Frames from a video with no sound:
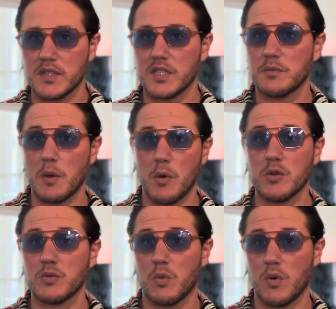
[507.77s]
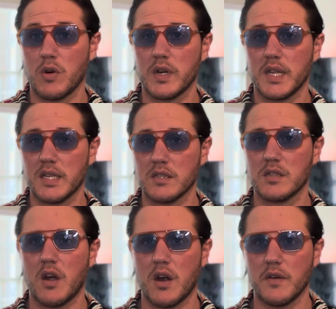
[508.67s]
It's my most worn in the
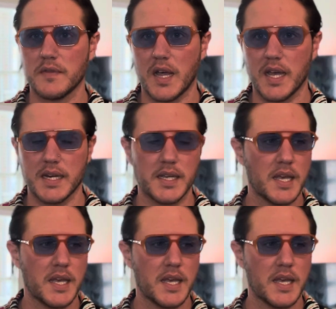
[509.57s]
Zaharoff line.